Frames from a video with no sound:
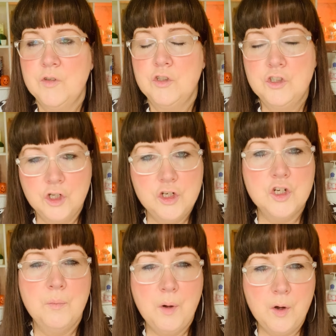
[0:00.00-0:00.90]
such
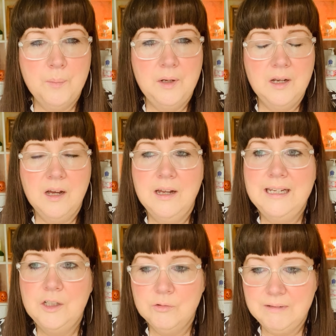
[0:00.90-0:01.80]
a popular
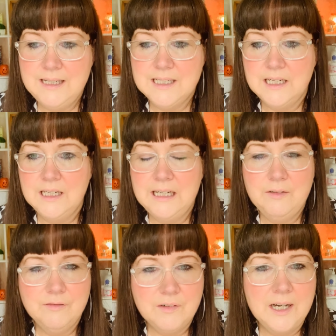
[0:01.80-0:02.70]
ingredient
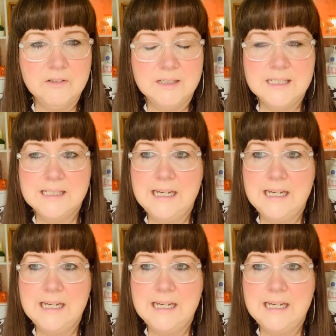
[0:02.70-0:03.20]
in fragrance.